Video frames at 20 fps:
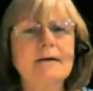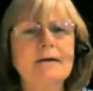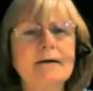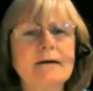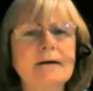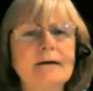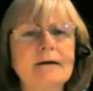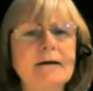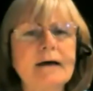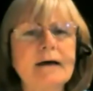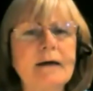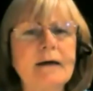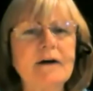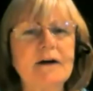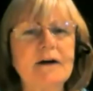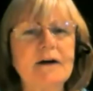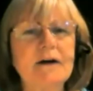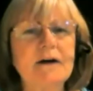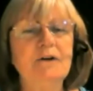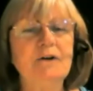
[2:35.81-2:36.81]
Am I
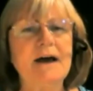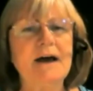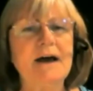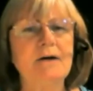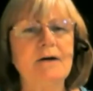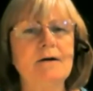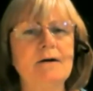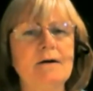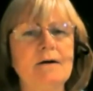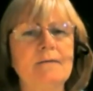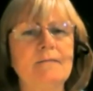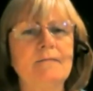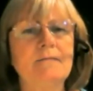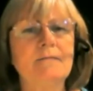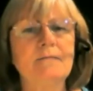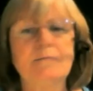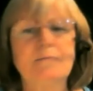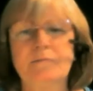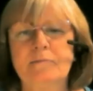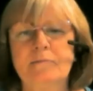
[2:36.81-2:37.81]
unmuted now?
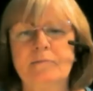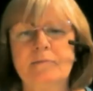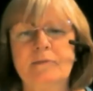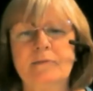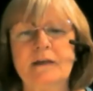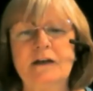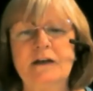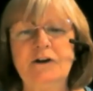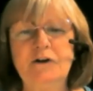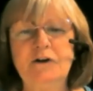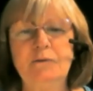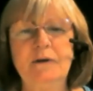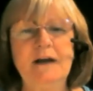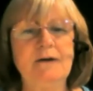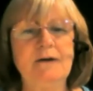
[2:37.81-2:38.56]
Can you hear me now?